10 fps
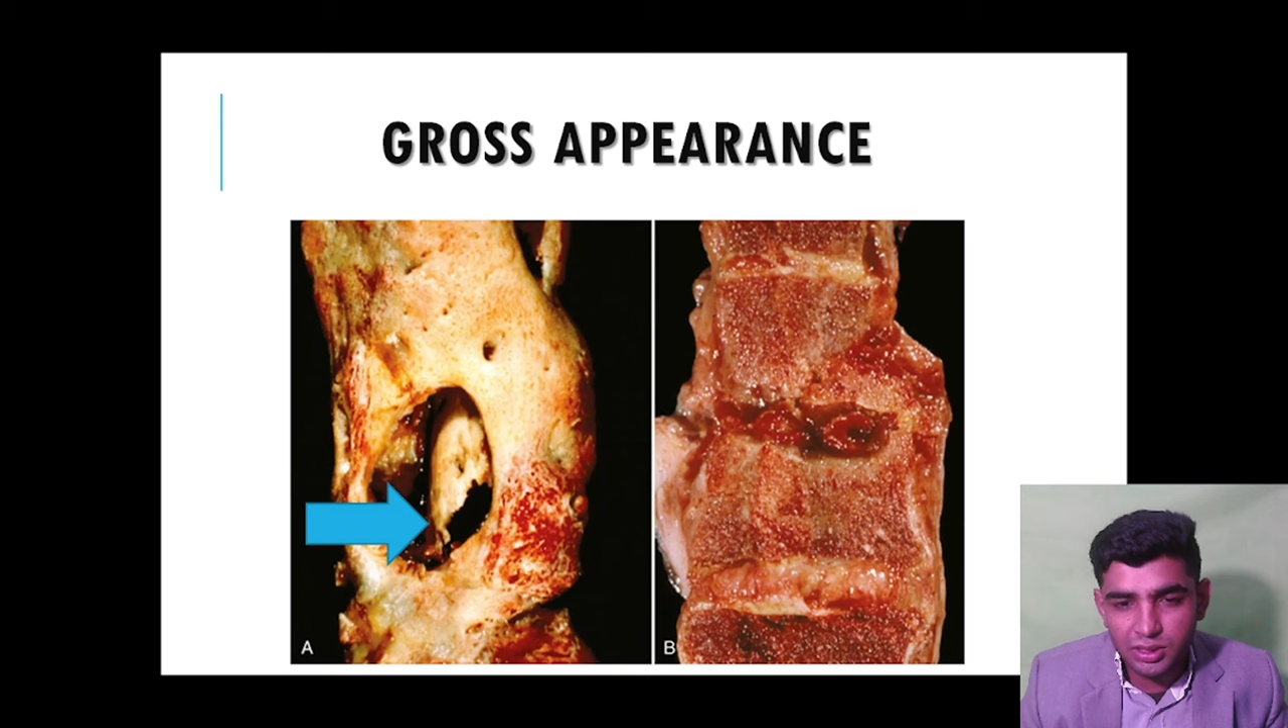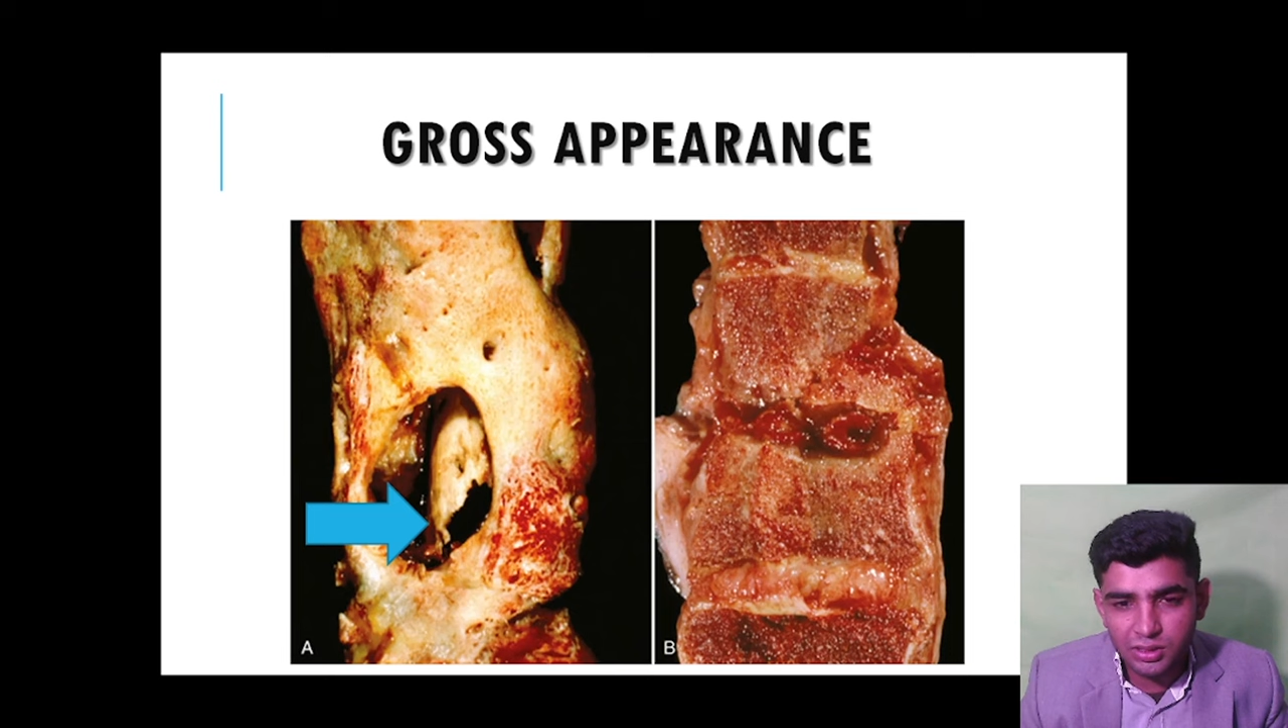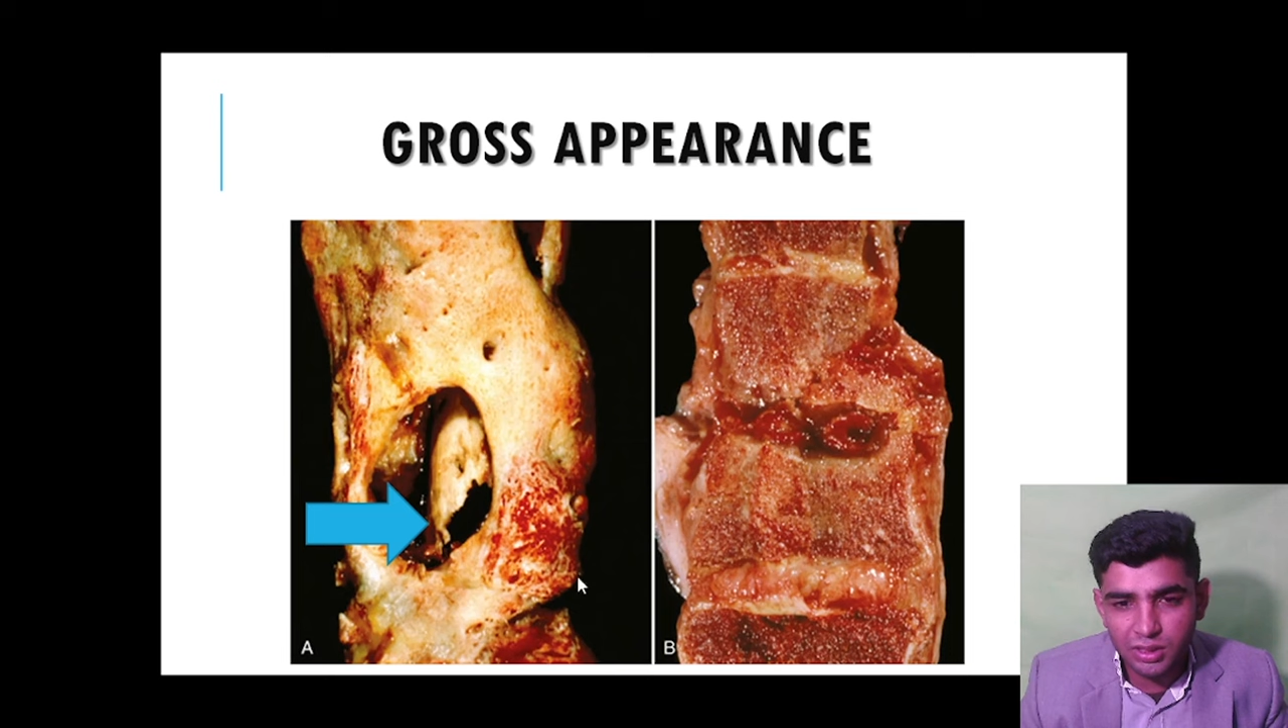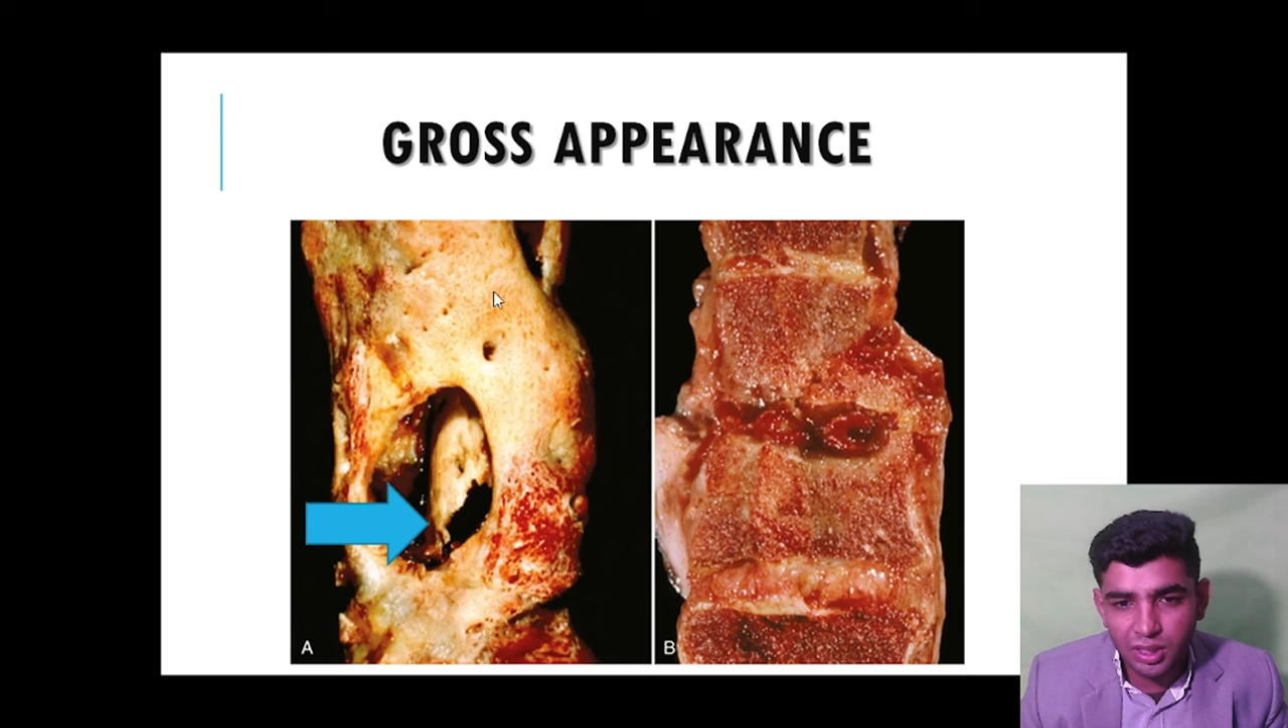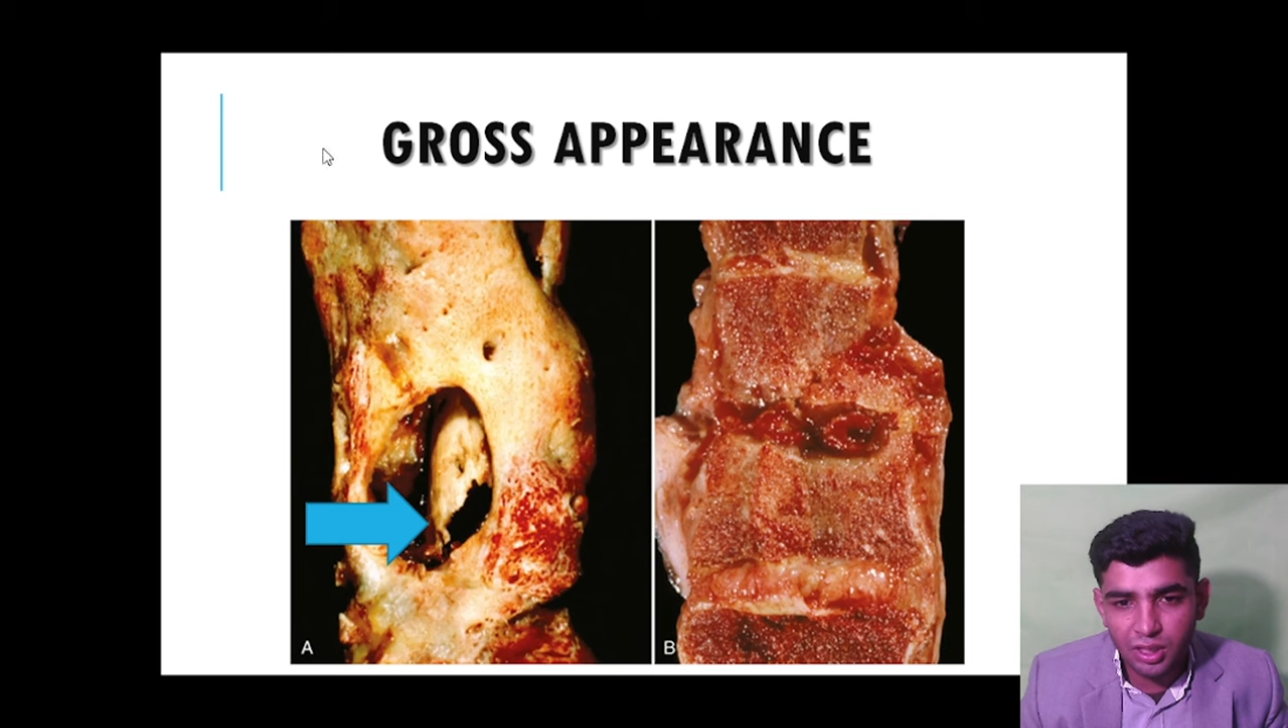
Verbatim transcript: is the